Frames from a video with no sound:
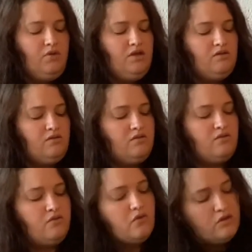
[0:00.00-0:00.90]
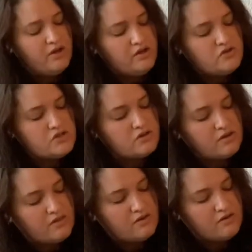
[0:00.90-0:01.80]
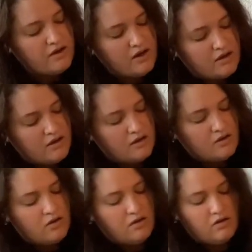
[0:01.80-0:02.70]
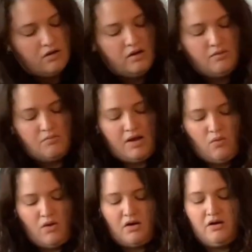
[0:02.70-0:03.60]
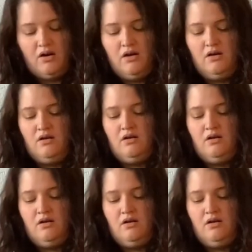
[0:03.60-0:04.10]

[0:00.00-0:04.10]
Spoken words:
pieces of foliage so that they're not getting in my water.